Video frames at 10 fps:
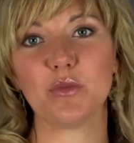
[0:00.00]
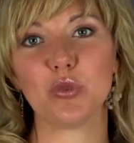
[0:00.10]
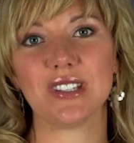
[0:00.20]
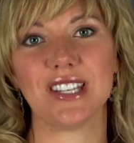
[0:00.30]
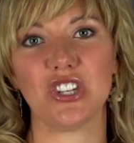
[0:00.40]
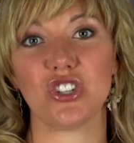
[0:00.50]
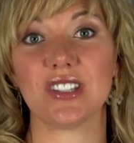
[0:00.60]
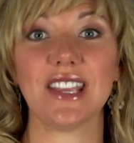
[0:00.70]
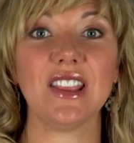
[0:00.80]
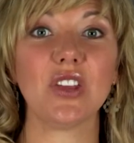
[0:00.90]
and
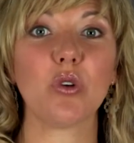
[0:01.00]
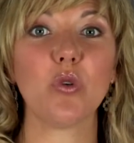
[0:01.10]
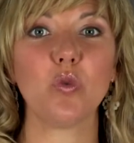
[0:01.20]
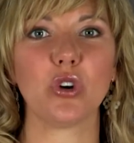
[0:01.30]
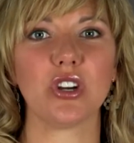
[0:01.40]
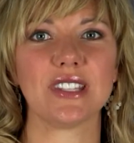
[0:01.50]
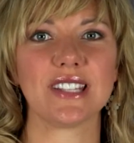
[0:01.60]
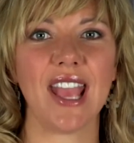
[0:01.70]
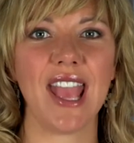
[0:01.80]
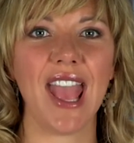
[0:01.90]
procedures in their own
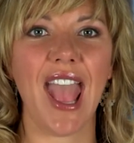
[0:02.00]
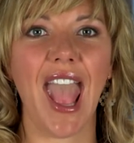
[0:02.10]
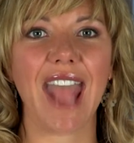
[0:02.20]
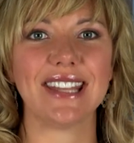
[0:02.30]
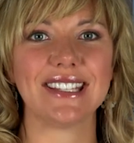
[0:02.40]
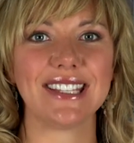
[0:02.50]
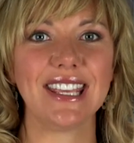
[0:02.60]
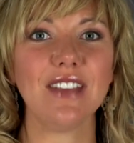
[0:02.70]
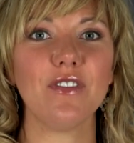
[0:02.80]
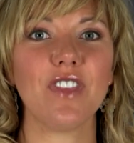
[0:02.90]
words and
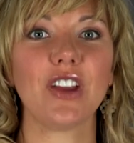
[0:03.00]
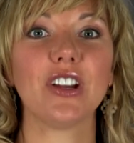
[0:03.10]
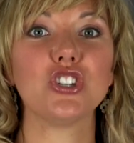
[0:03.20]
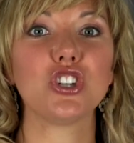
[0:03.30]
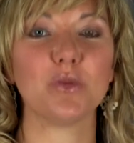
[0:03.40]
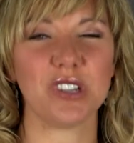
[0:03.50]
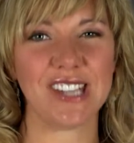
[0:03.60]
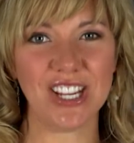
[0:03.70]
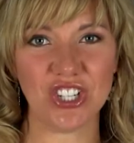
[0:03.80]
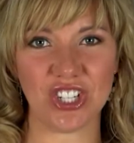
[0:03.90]
see if their
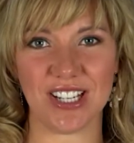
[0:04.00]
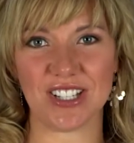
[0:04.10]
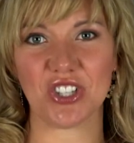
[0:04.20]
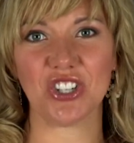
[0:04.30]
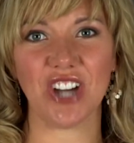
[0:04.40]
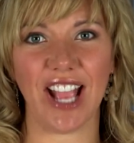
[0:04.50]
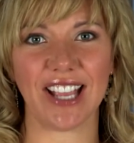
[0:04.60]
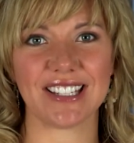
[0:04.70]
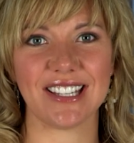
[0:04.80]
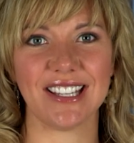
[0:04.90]
interpretation is
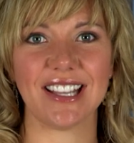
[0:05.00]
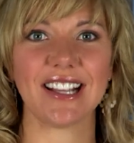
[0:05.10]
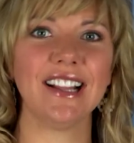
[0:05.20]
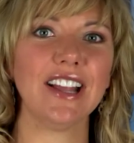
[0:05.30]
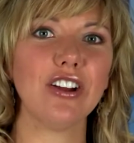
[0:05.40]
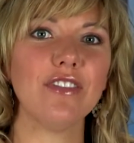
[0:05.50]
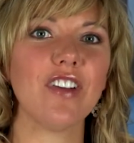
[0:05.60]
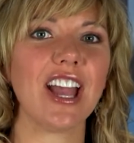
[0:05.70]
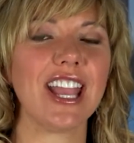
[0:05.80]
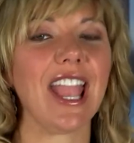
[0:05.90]
correct.
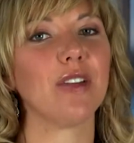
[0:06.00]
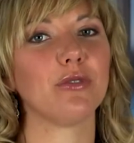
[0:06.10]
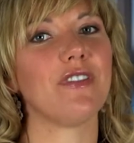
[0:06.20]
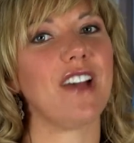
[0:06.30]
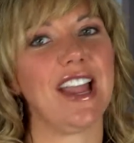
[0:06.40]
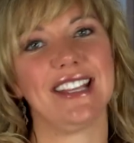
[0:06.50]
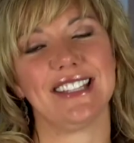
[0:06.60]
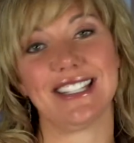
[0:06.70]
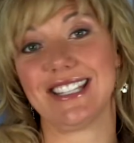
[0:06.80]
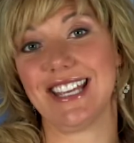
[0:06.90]
Clarify and
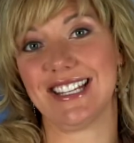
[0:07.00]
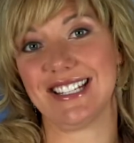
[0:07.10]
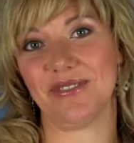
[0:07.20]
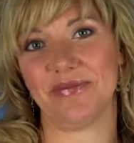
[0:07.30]
revise as needed.